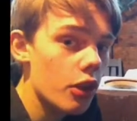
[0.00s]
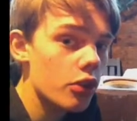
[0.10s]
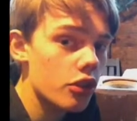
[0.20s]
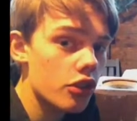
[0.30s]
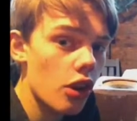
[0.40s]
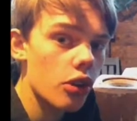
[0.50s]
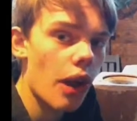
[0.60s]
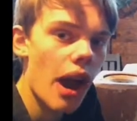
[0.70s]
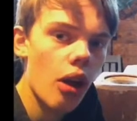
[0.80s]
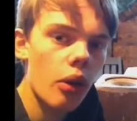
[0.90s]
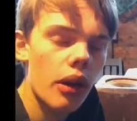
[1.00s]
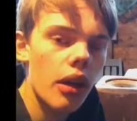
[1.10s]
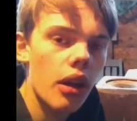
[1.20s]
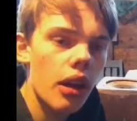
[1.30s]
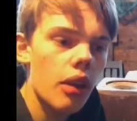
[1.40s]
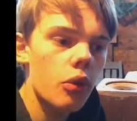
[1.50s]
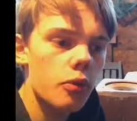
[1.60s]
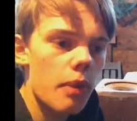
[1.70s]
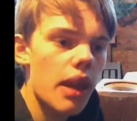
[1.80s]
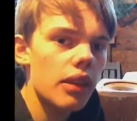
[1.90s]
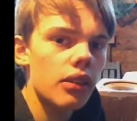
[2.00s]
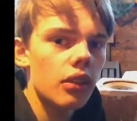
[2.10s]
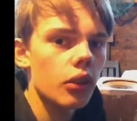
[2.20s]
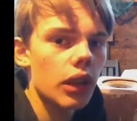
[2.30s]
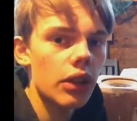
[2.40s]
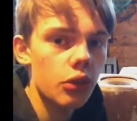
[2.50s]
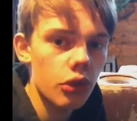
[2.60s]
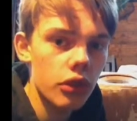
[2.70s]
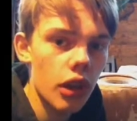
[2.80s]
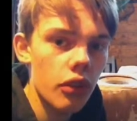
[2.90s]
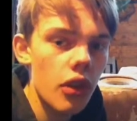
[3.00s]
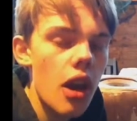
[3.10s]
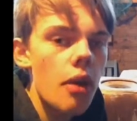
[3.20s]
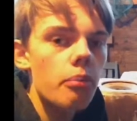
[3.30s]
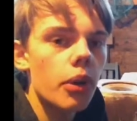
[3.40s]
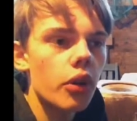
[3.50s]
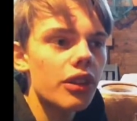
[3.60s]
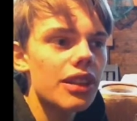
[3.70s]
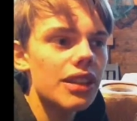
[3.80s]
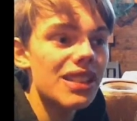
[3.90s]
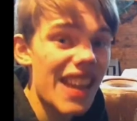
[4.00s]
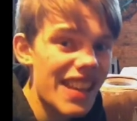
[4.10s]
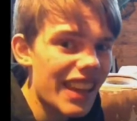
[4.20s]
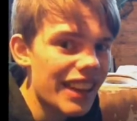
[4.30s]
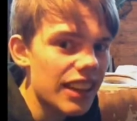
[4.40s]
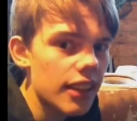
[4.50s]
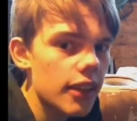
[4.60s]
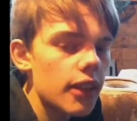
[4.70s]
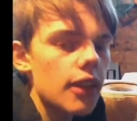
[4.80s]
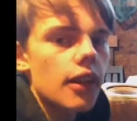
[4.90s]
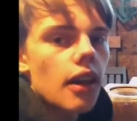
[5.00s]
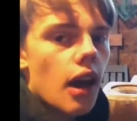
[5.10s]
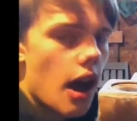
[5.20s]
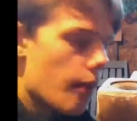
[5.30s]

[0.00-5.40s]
I won't have photos to show you how it was made and all that sort of stuff, because I didn't take any.